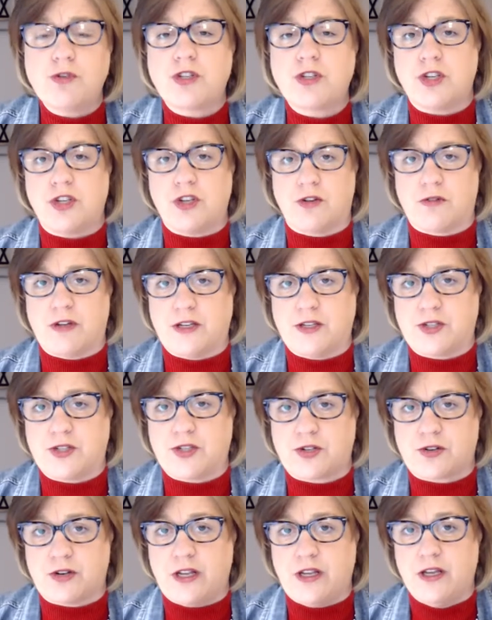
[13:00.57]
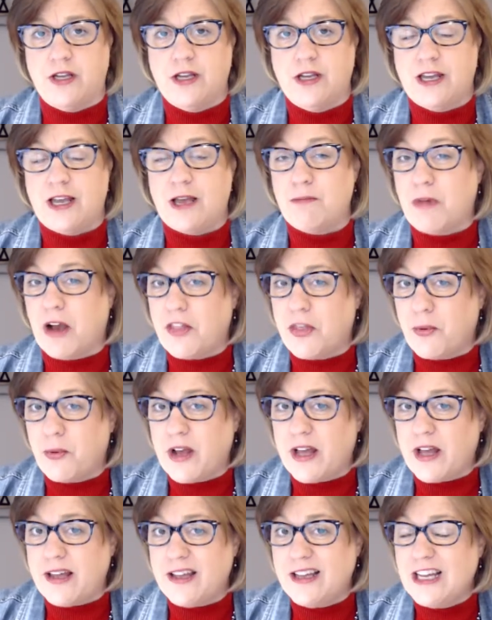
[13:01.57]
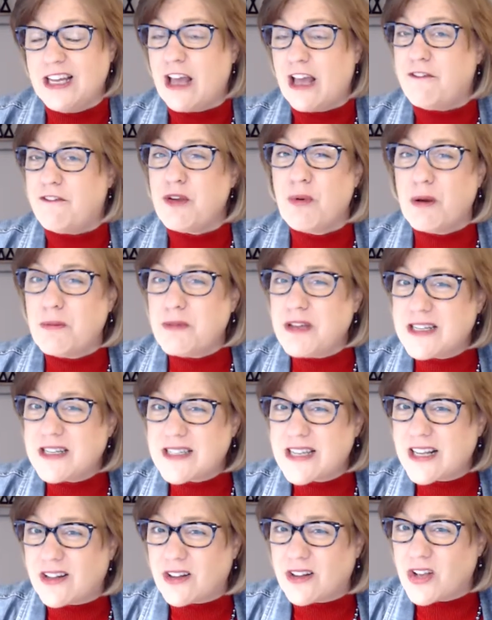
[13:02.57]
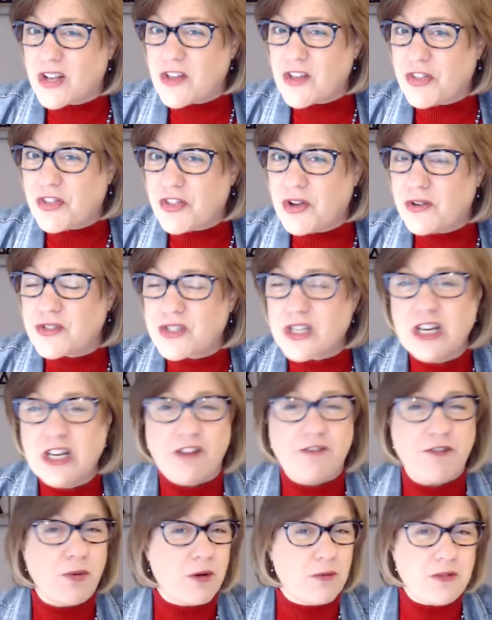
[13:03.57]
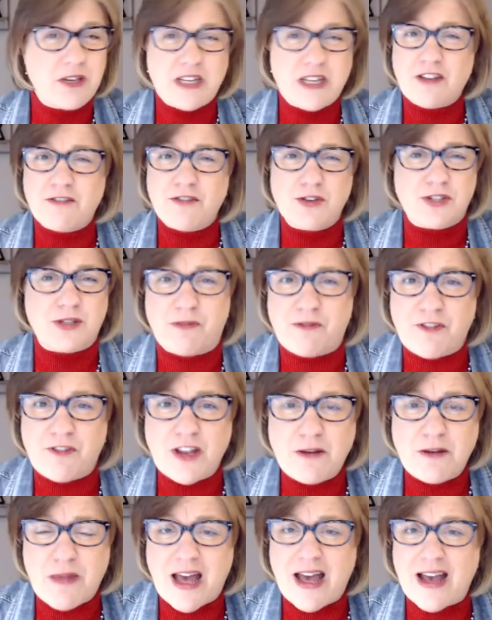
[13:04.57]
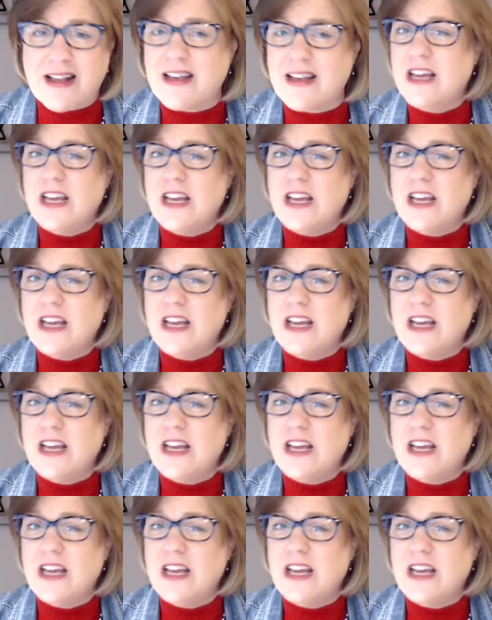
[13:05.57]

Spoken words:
to your industry. And by the way, if you want me to take a look at those, if you want me to give you some feedback,